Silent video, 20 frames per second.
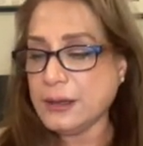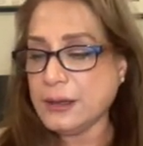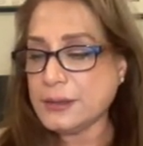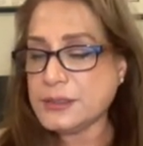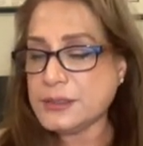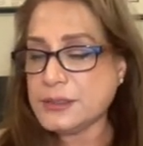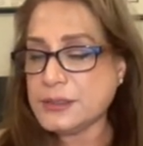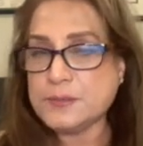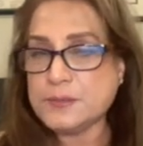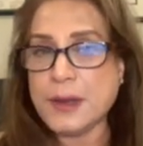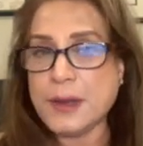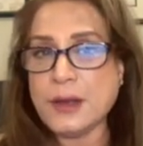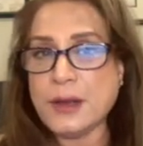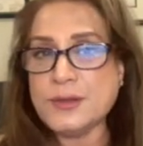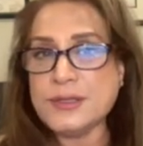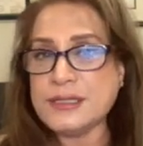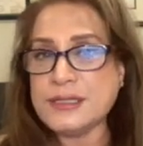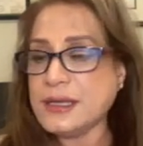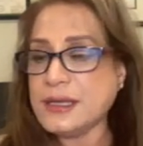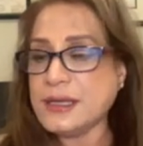
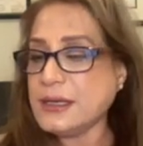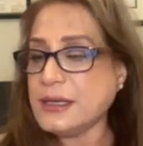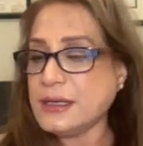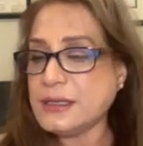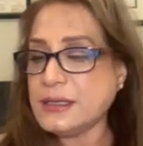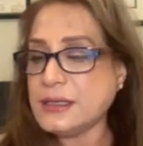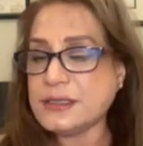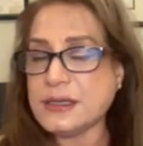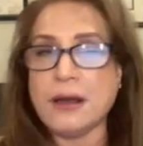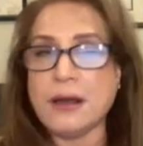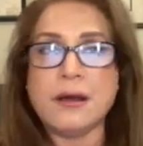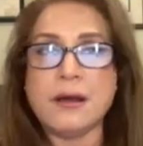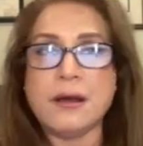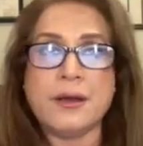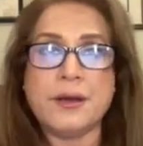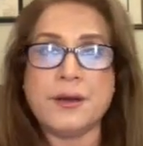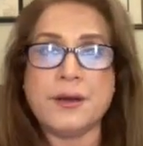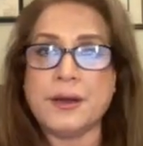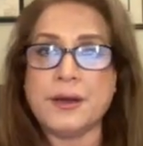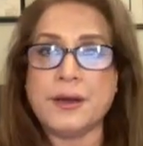spouses,
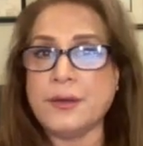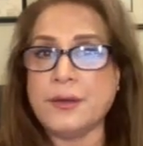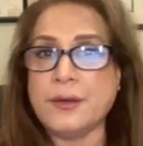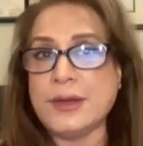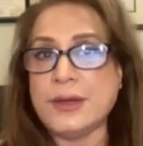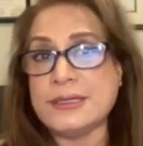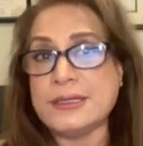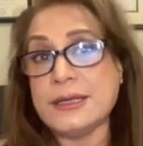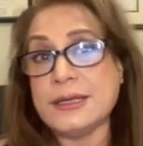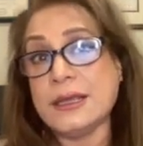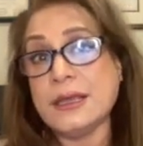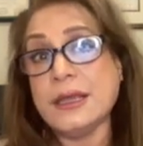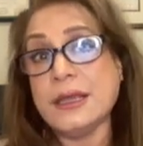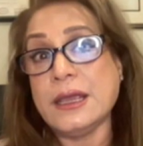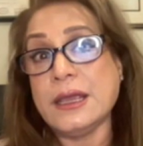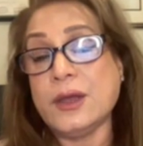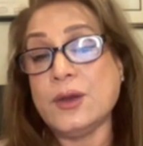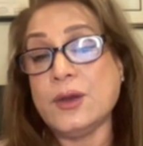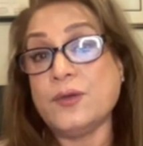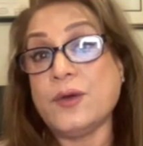we're taking
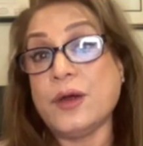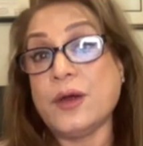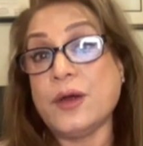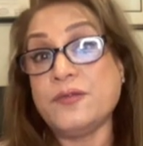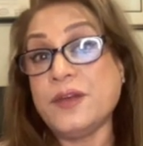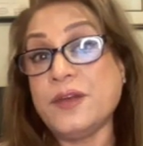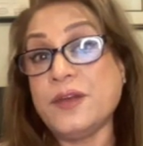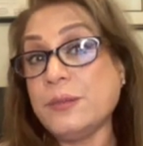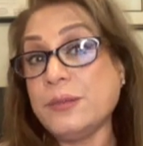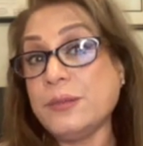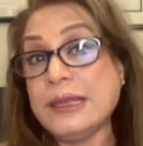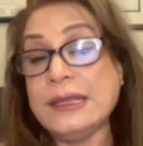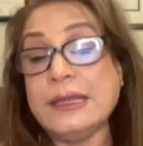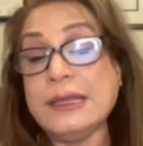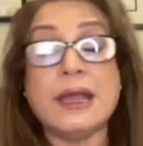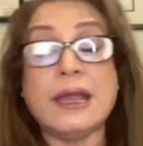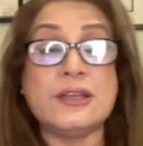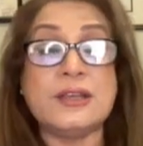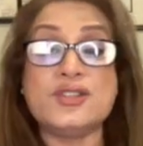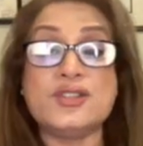care of our
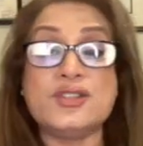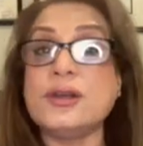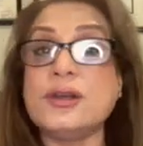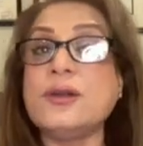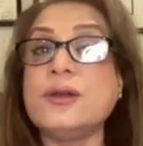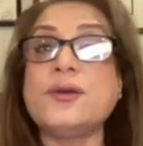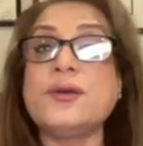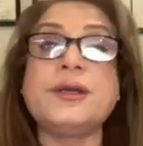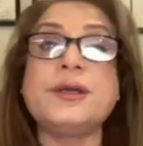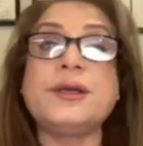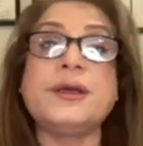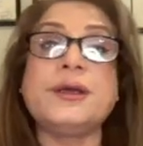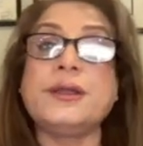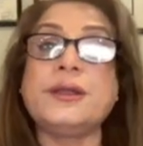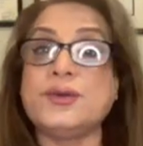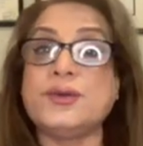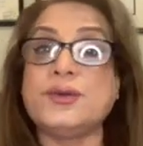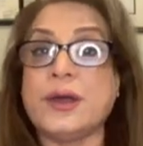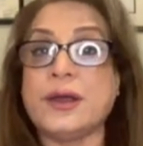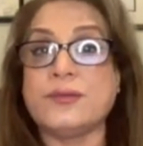family, our children.
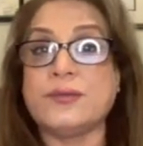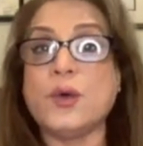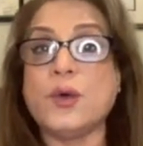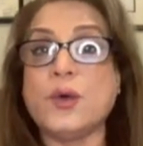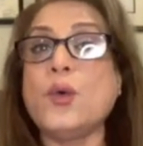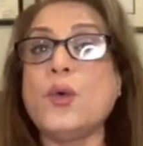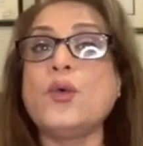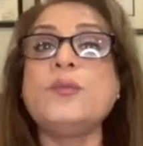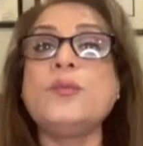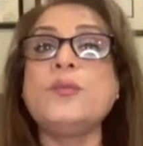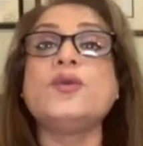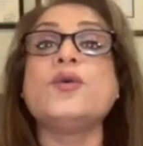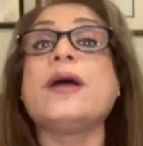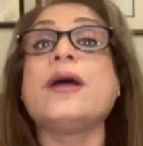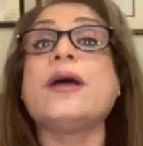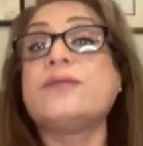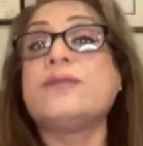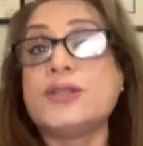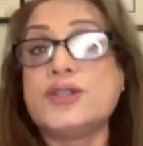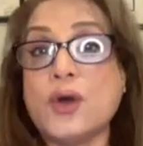You have a home, you
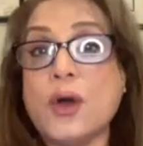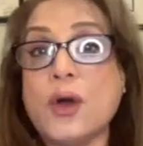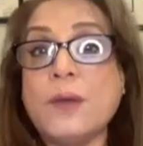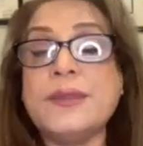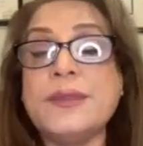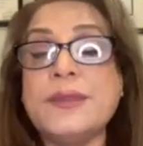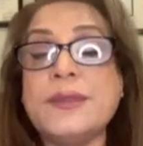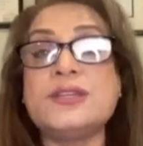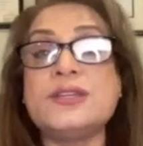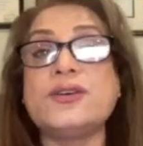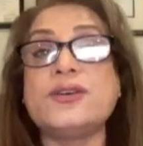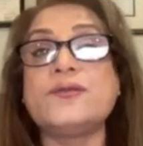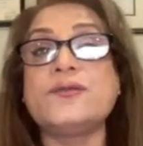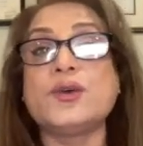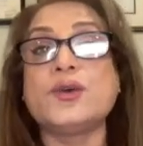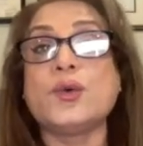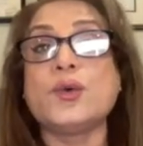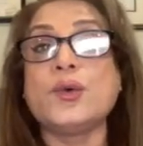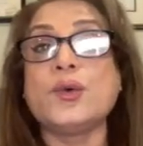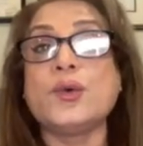have a job that you have to
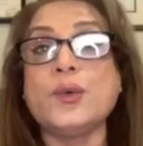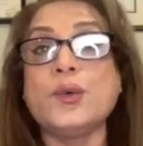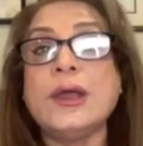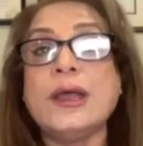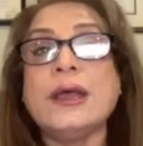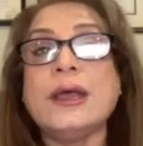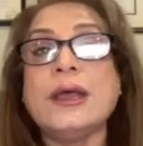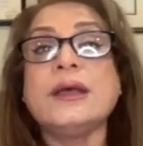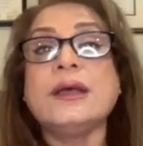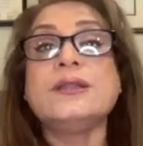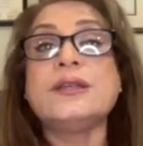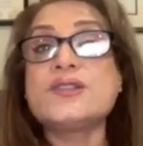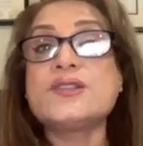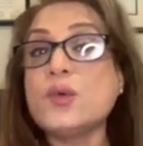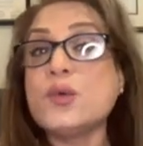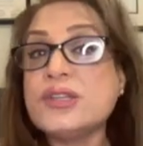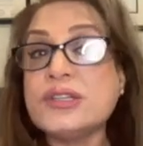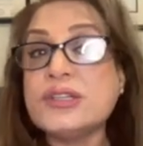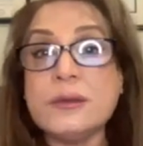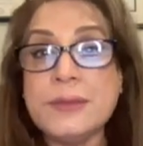go to. The
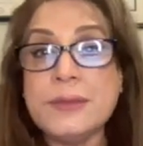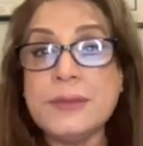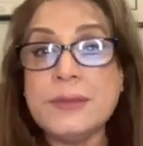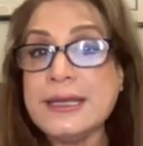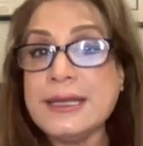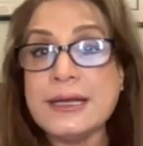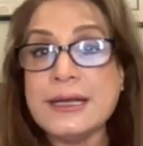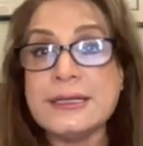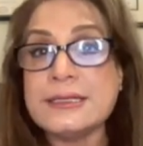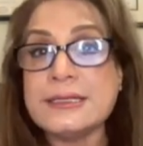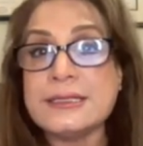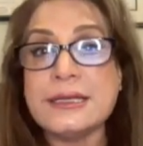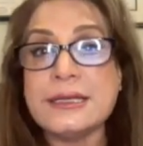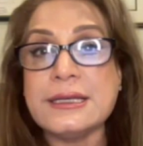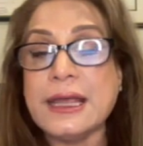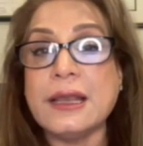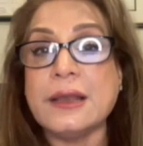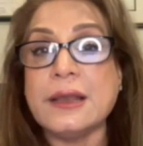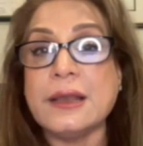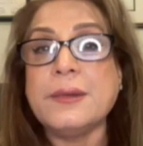social media doesn't
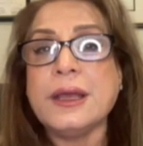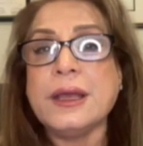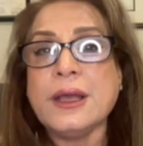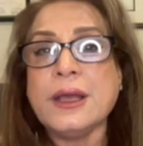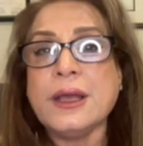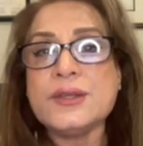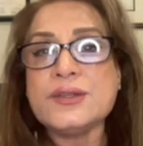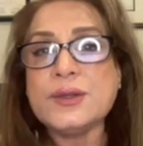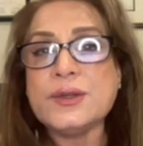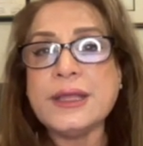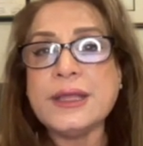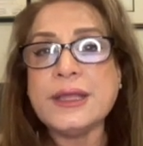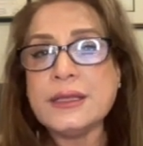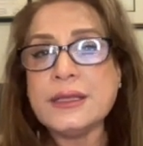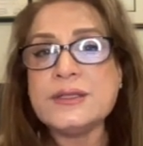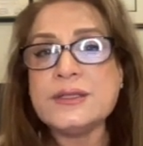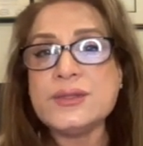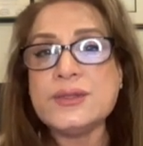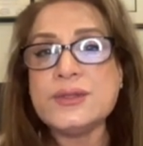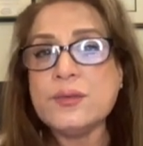help. So there
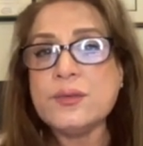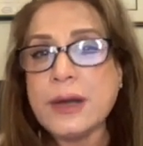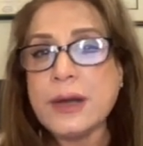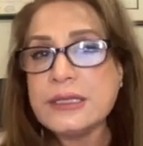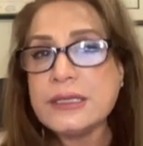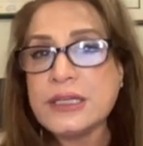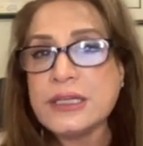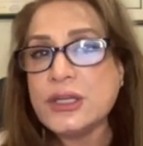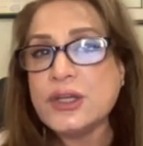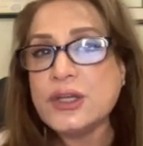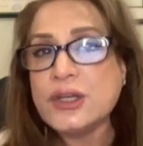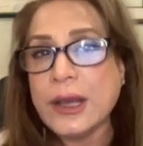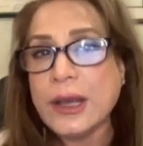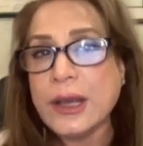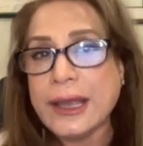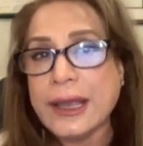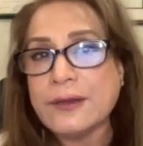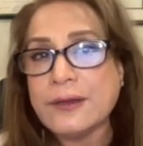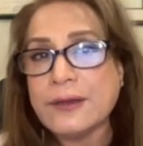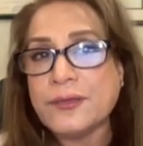is too much in your
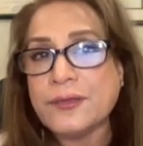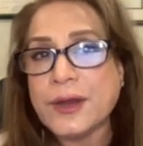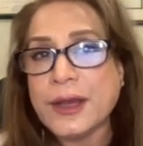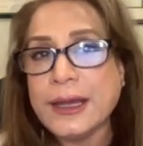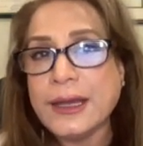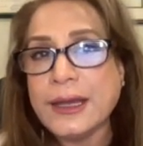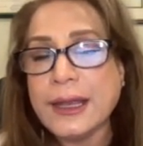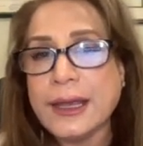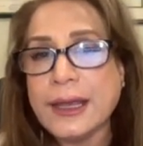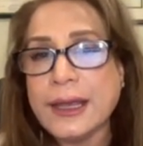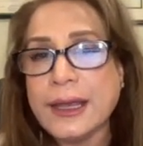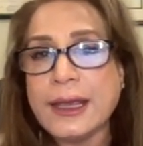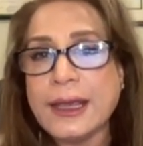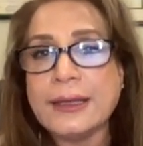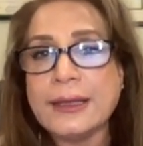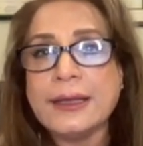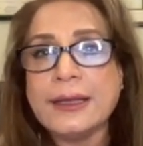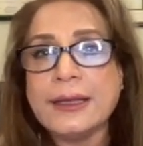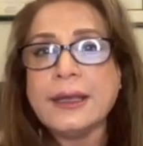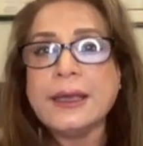life, right?
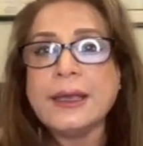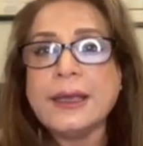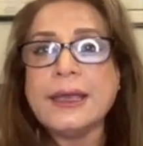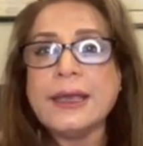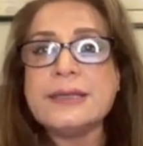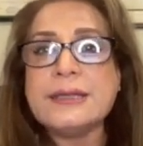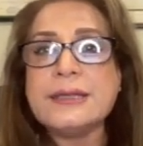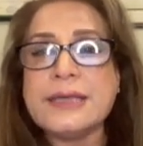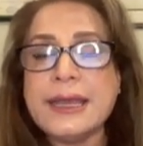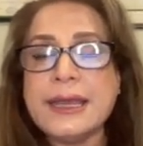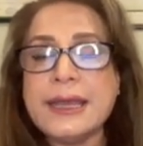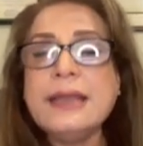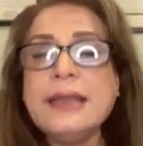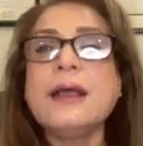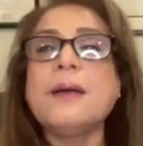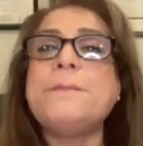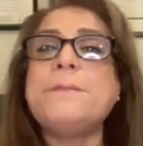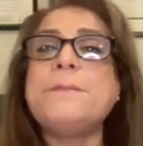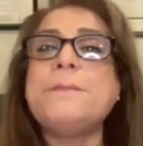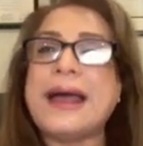And it's
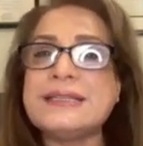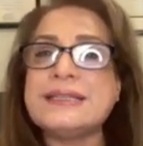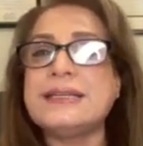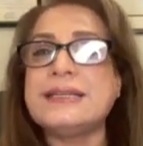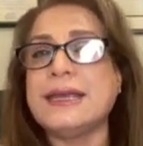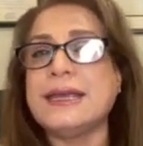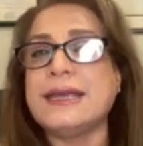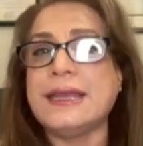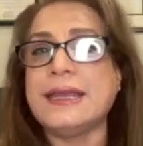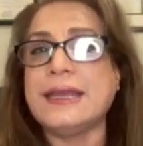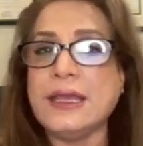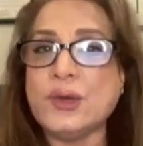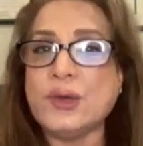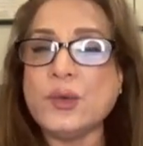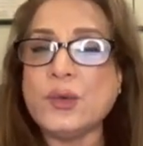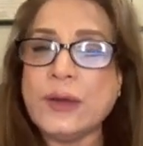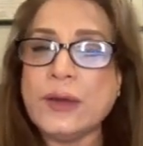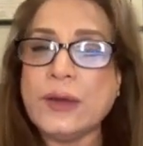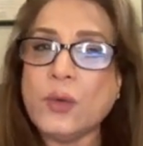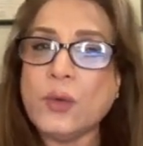incapacitating
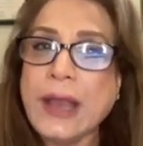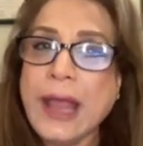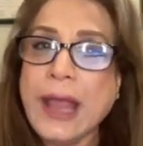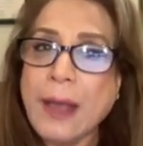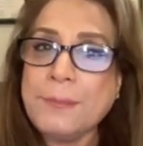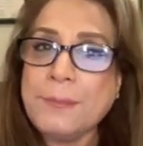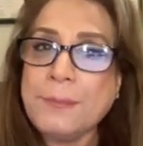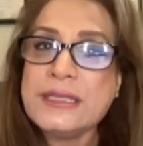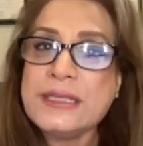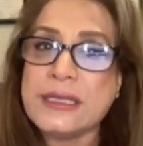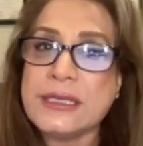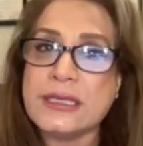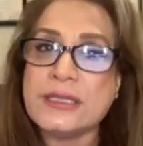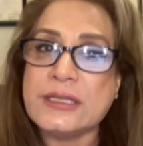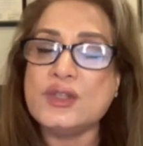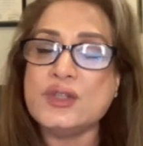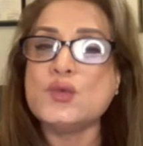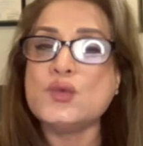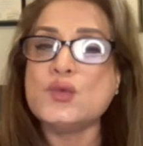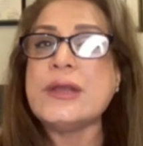you. And what happens
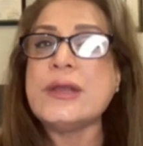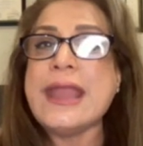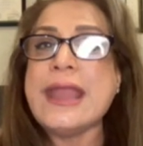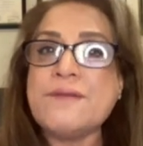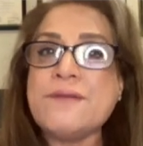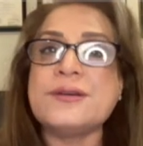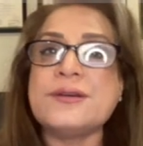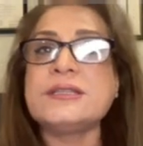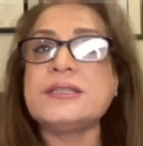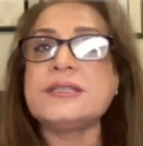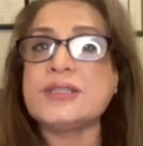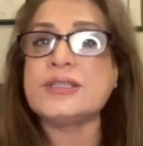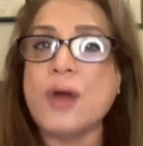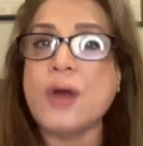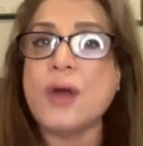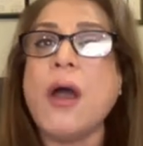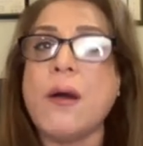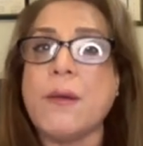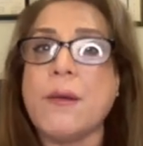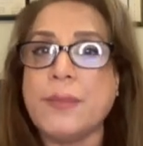is you never
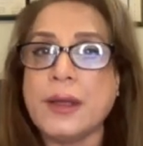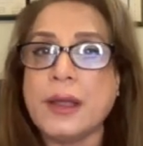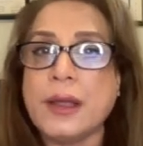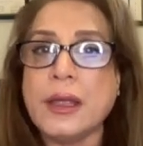stop.